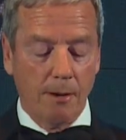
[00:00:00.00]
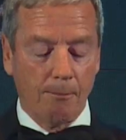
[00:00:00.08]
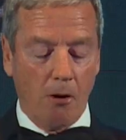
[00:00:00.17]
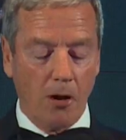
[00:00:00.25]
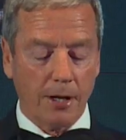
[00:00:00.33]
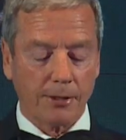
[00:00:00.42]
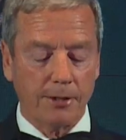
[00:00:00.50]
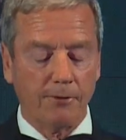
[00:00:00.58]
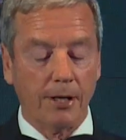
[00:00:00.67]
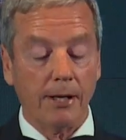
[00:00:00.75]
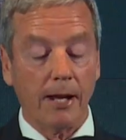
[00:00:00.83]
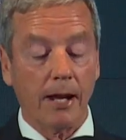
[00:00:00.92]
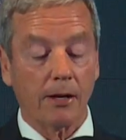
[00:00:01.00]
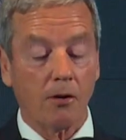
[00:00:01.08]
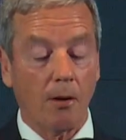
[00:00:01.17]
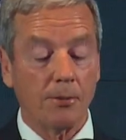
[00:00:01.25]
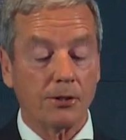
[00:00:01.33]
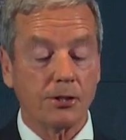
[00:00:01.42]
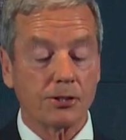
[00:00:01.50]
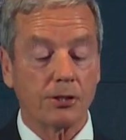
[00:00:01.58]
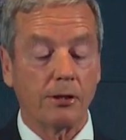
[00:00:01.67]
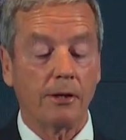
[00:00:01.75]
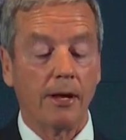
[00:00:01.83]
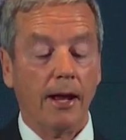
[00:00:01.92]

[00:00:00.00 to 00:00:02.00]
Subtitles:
productivity and competition.